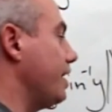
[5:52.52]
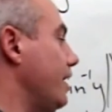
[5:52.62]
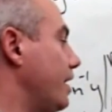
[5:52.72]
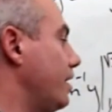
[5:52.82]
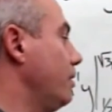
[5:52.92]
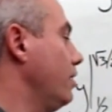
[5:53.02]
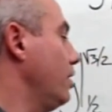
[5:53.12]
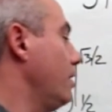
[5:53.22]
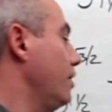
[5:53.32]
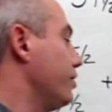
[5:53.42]
in
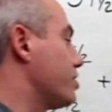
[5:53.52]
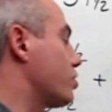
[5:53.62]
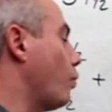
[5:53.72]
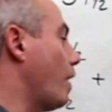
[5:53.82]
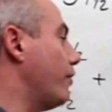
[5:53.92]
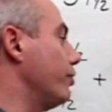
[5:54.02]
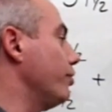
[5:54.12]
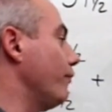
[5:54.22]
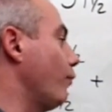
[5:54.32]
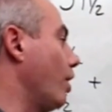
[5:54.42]
the square
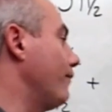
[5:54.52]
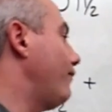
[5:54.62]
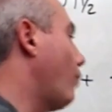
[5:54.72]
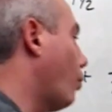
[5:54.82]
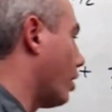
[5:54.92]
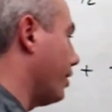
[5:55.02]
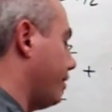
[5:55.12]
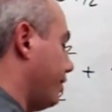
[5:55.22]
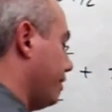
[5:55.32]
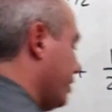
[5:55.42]
root of 1 fourth